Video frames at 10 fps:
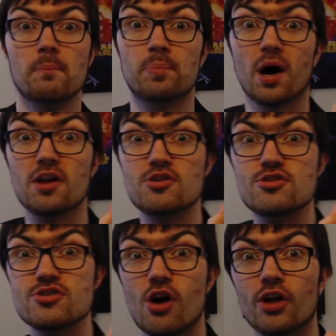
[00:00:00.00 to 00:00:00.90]
But
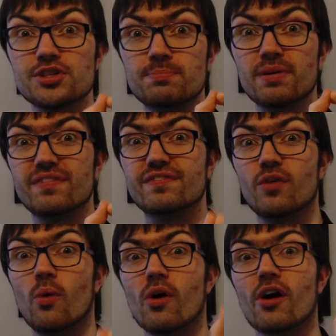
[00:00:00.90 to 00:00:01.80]
not
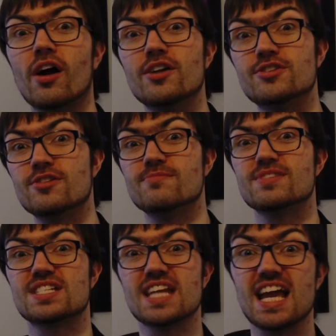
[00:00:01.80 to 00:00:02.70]
before
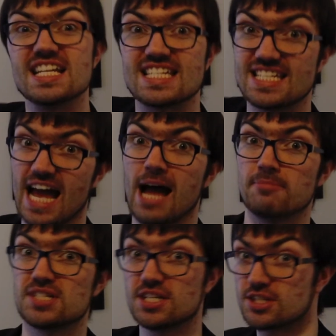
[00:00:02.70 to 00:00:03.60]
Doomsday
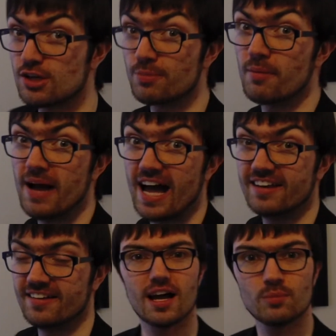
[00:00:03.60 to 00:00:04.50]
stabs
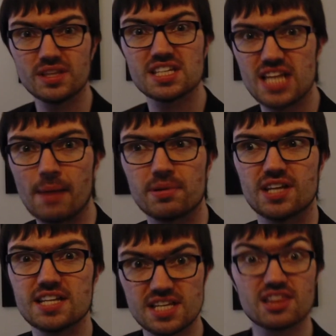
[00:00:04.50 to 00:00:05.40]
Superman. And when this happened,
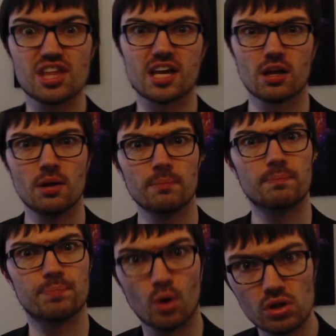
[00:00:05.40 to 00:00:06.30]
I did think,
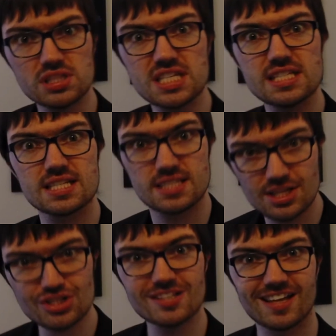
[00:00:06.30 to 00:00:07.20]
ballsy
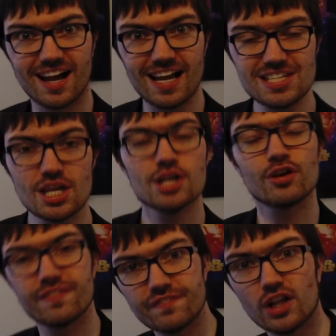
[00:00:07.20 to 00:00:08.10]
decision, guys.
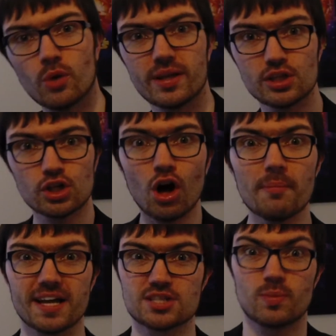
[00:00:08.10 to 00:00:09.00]
You're following the
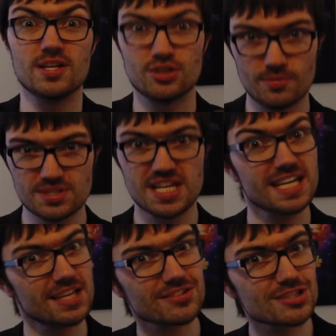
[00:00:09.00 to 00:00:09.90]
comics when Doomsday
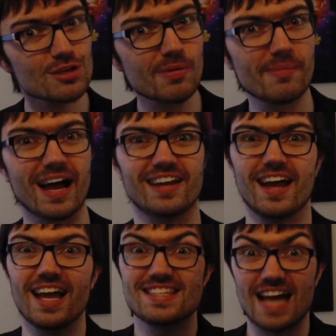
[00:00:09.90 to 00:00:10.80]
kills Superman.
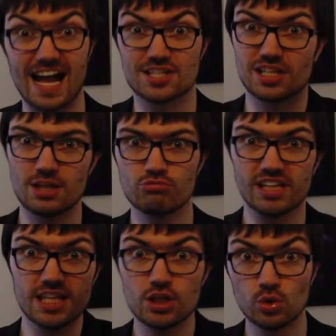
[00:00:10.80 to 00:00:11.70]
It's actually
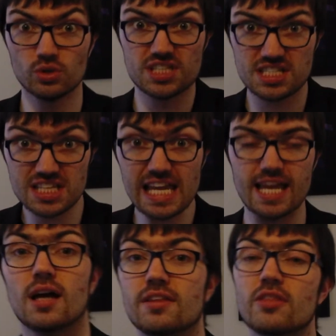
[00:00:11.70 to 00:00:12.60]
really cool to
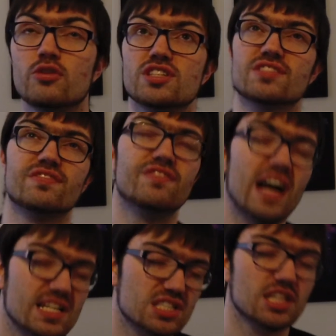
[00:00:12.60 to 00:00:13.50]
see. And then there's this
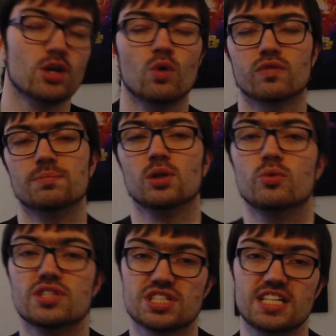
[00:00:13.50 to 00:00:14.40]
vastly
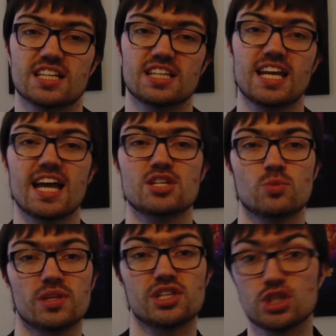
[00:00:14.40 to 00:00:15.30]
overblown scene at the end
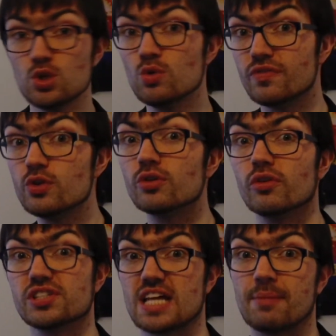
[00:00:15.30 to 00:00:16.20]
with 2
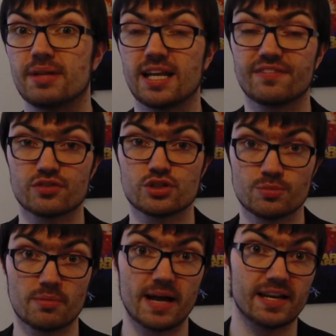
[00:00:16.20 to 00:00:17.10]
funerals happening for
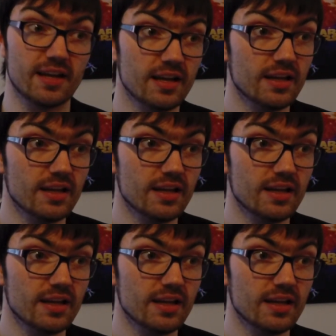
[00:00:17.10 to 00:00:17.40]
Superman.